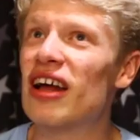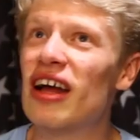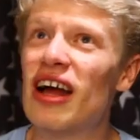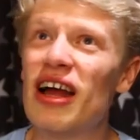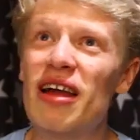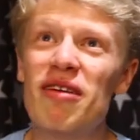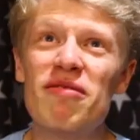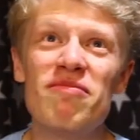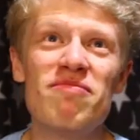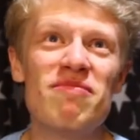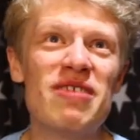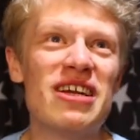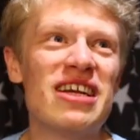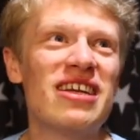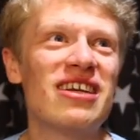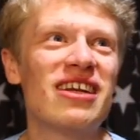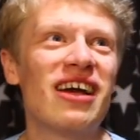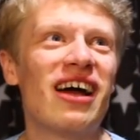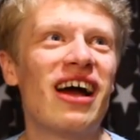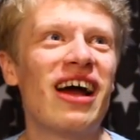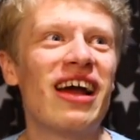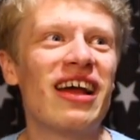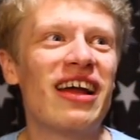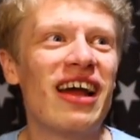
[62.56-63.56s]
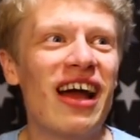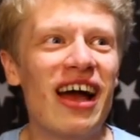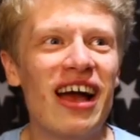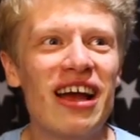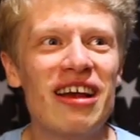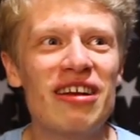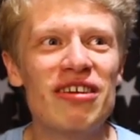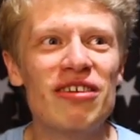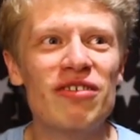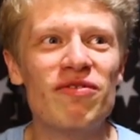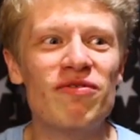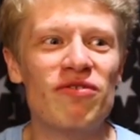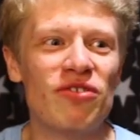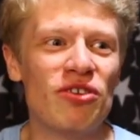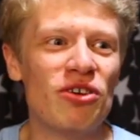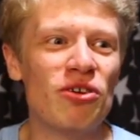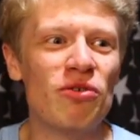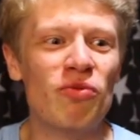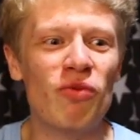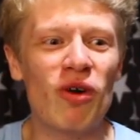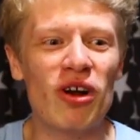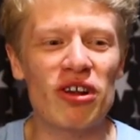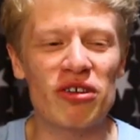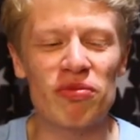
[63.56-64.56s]
I mean, I kind of
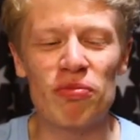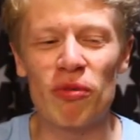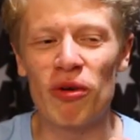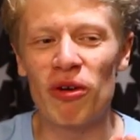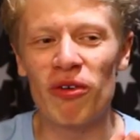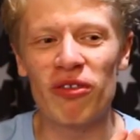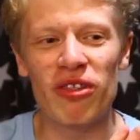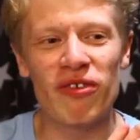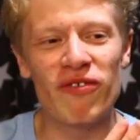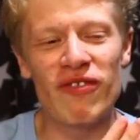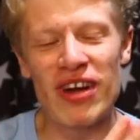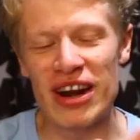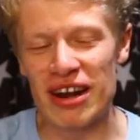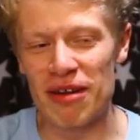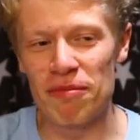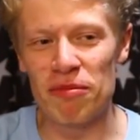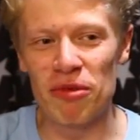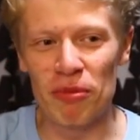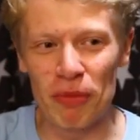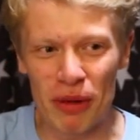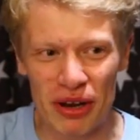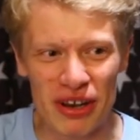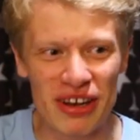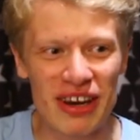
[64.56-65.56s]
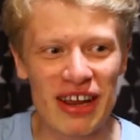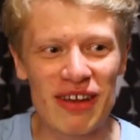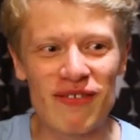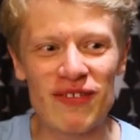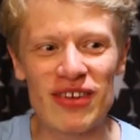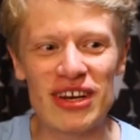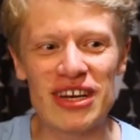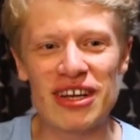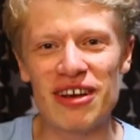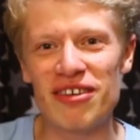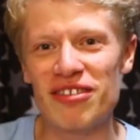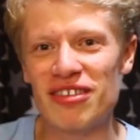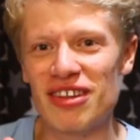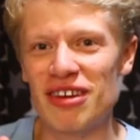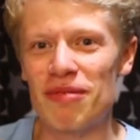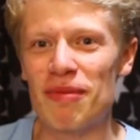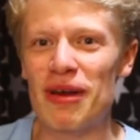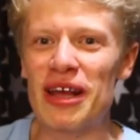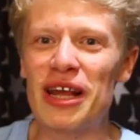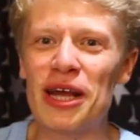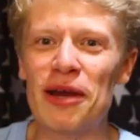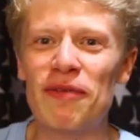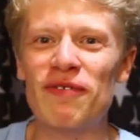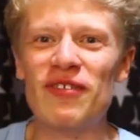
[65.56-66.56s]
do watch more of the Random Monday videos and the
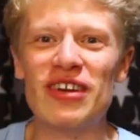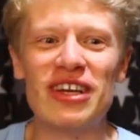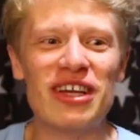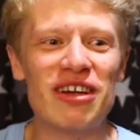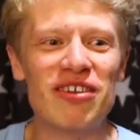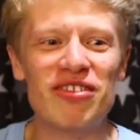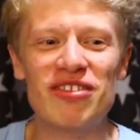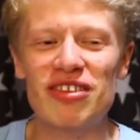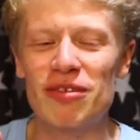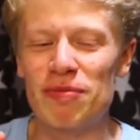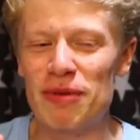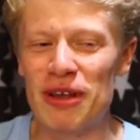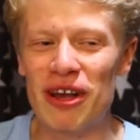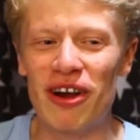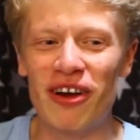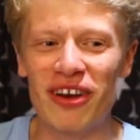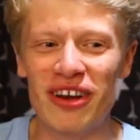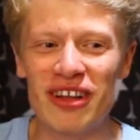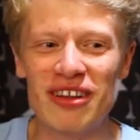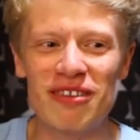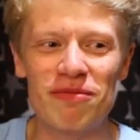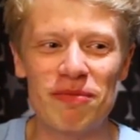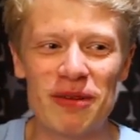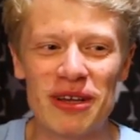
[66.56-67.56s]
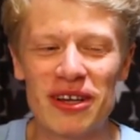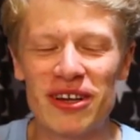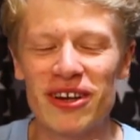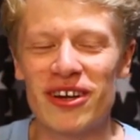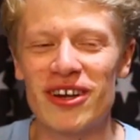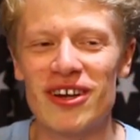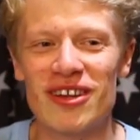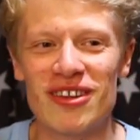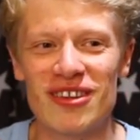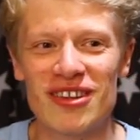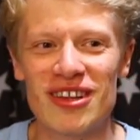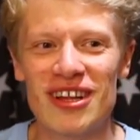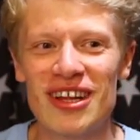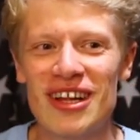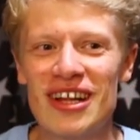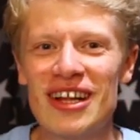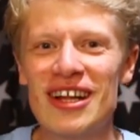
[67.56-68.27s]
makeup videos, to be honest, because,